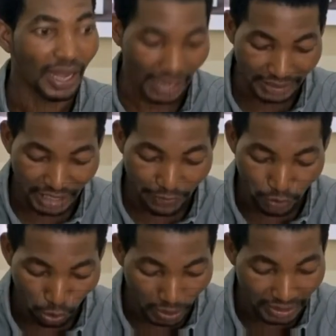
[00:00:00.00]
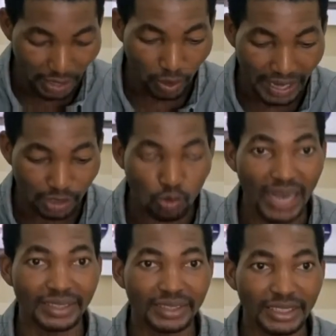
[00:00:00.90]
and given to Nigerian workers who are
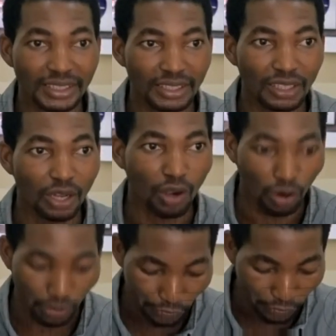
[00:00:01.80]
in need of